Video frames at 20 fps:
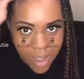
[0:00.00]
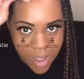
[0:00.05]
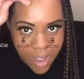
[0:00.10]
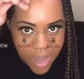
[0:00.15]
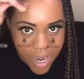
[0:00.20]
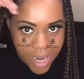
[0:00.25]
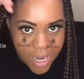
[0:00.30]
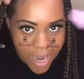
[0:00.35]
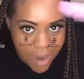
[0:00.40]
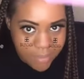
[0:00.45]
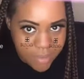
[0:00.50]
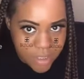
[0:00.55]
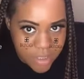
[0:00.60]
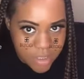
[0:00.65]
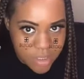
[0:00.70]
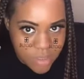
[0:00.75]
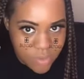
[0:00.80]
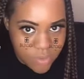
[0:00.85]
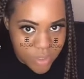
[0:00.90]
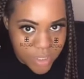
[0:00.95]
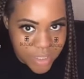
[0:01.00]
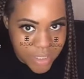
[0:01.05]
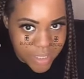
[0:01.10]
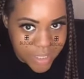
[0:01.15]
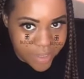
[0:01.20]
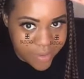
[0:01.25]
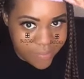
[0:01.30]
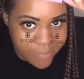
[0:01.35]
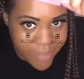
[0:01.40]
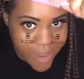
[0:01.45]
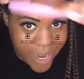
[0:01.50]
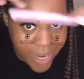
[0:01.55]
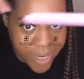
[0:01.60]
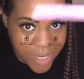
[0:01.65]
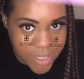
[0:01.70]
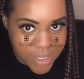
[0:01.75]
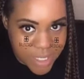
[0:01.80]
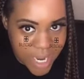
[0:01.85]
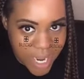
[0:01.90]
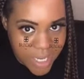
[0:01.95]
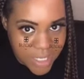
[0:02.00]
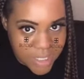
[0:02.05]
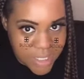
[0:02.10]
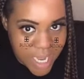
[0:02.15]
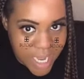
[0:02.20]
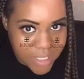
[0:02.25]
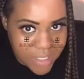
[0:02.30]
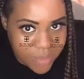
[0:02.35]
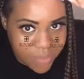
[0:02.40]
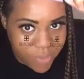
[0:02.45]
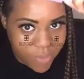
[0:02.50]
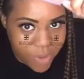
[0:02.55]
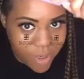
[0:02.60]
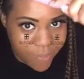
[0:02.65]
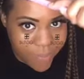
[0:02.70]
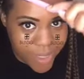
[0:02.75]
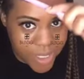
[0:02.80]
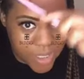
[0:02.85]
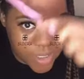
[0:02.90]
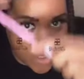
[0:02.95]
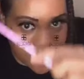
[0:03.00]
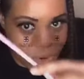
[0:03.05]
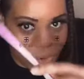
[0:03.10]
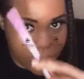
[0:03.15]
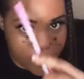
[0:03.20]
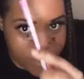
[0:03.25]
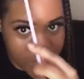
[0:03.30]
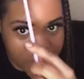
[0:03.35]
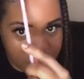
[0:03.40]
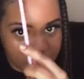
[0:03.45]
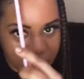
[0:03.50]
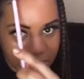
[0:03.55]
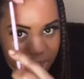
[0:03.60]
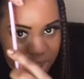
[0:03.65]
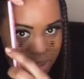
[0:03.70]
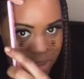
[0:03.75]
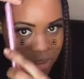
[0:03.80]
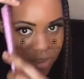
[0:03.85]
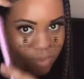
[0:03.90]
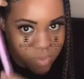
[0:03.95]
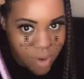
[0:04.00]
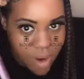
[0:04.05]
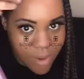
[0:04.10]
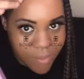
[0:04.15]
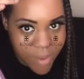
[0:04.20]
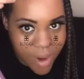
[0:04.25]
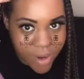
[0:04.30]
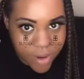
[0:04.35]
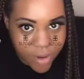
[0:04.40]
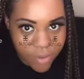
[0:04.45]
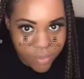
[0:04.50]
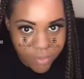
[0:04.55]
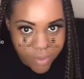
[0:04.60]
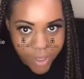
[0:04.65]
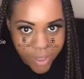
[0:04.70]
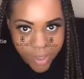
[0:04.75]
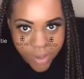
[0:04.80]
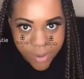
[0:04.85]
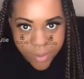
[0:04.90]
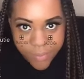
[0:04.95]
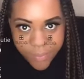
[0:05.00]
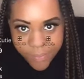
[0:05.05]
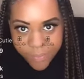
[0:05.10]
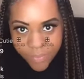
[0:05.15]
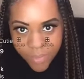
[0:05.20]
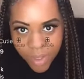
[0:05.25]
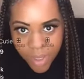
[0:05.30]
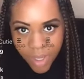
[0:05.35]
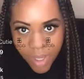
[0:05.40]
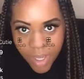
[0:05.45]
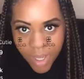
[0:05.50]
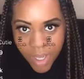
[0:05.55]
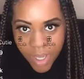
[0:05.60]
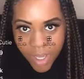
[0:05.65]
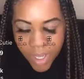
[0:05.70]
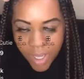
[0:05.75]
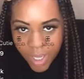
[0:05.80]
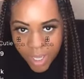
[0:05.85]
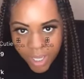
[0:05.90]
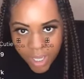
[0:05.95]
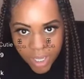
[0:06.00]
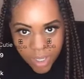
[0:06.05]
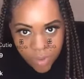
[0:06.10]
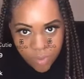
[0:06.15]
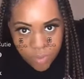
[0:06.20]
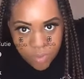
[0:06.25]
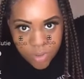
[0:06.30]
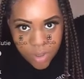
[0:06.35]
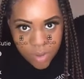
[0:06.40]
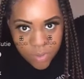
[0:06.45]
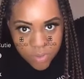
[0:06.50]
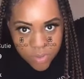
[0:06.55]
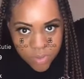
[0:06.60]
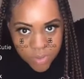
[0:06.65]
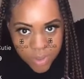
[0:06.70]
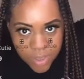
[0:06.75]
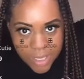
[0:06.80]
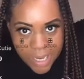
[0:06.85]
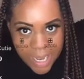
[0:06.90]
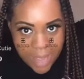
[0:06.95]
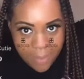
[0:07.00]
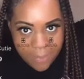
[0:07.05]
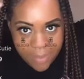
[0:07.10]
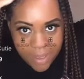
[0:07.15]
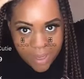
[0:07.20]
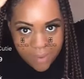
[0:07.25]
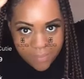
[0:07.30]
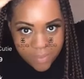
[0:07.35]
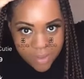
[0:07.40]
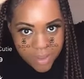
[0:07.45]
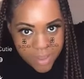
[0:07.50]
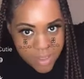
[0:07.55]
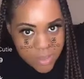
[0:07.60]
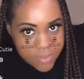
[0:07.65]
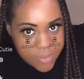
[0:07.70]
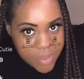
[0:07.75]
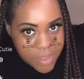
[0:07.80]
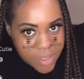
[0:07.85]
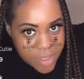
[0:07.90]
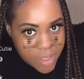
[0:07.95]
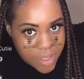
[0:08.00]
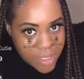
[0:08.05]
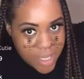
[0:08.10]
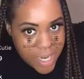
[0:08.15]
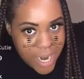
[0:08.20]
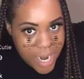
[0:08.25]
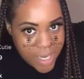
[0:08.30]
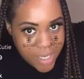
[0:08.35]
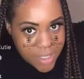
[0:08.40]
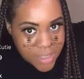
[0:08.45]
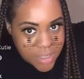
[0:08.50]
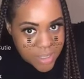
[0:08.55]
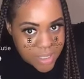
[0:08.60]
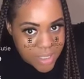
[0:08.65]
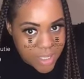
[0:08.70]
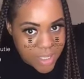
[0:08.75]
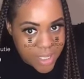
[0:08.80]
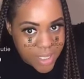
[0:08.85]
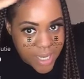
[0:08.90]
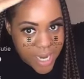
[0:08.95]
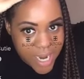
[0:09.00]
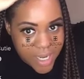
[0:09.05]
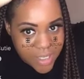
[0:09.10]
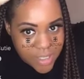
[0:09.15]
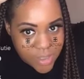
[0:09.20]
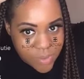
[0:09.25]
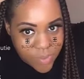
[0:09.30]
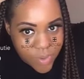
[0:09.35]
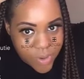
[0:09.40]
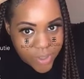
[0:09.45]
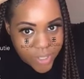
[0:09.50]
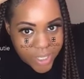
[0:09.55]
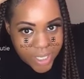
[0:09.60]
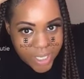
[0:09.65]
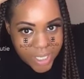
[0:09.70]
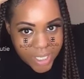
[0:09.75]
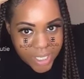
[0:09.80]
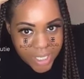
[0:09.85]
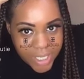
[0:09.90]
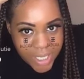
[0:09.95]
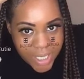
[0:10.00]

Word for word: And I'm just doing this to give back because y'all, y'all supported me so much throughout my career. And who knows what's going to happen after this. But God is good. God is working.